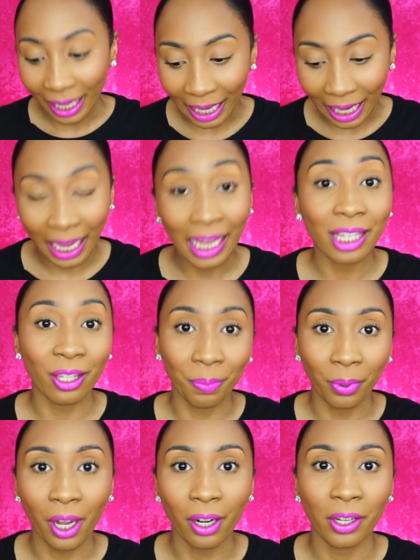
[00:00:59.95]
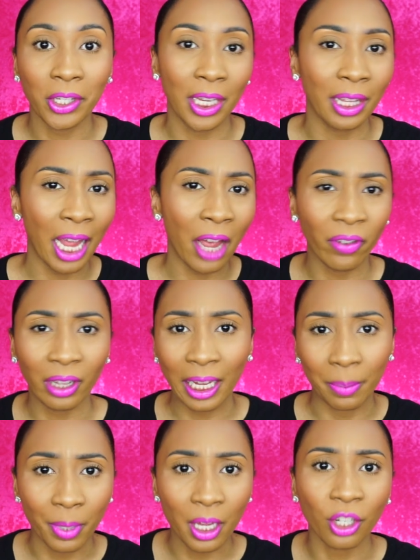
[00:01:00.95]
guys the products and have it
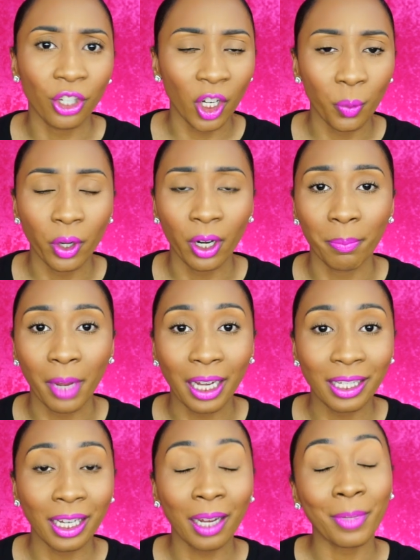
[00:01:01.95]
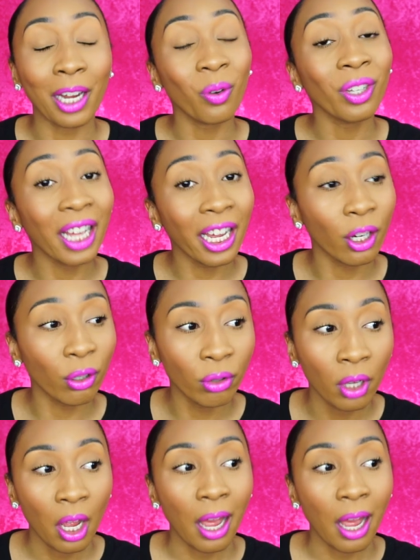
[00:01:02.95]
like be a genuine unboxing. I'm not gonna lie though,